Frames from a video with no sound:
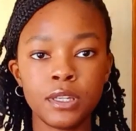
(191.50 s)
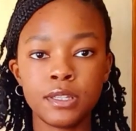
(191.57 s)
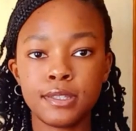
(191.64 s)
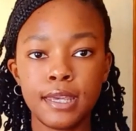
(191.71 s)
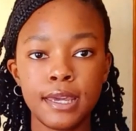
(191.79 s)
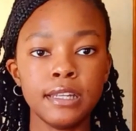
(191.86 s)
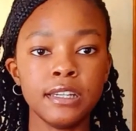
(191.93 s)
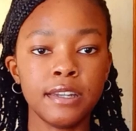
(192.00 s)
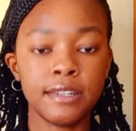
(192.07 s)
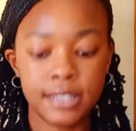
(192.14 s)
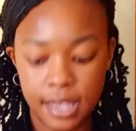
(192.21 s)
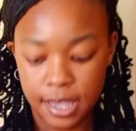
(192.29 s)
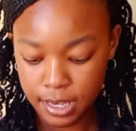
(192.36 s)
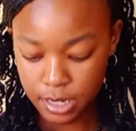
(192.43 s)
10 out of
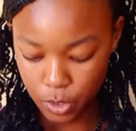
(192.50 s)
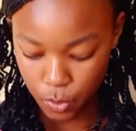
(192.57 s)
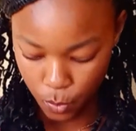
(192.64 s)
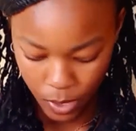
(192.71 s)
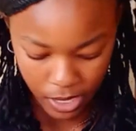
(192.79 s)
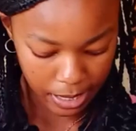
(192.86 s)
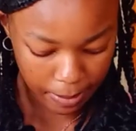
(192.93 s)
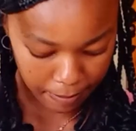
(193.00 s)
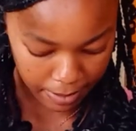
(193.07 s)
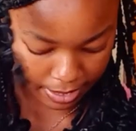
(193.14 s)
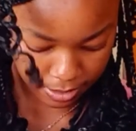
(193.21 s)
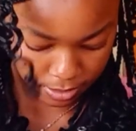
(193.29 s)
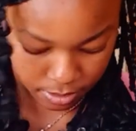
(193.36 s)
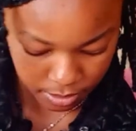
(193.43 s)
10
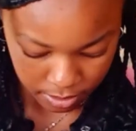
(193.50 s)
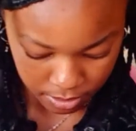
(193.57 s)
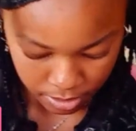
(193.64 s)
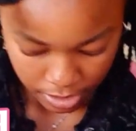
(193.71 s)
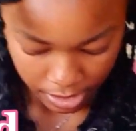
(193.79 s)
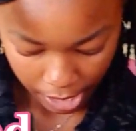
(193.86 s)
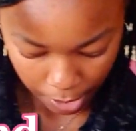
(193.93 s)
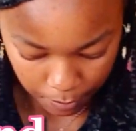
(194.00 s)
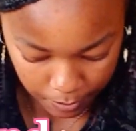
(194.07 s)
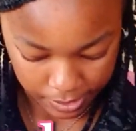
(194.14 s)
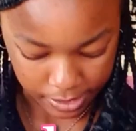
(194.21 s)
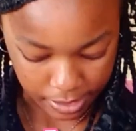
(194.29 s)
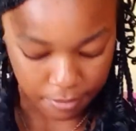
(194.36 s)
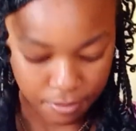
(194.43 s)
recommend. I
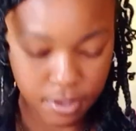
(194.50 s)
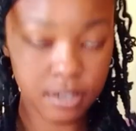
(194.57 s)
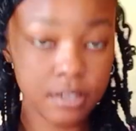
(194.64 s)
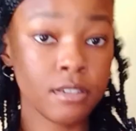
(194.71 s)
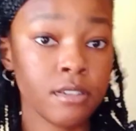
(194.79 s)
really love it.